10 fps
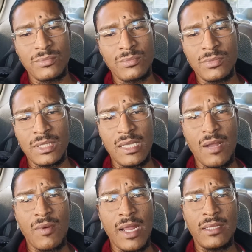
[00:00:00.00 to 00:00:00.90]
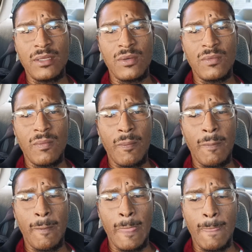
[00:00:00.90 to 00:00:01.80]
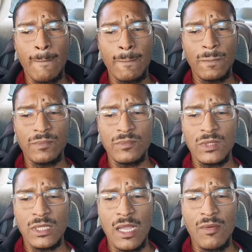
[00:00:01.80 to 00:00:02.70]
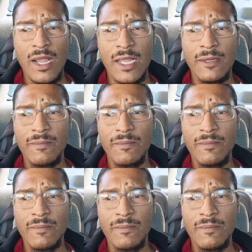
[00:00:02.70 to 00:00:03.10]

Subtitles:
it's not right though. It's not right.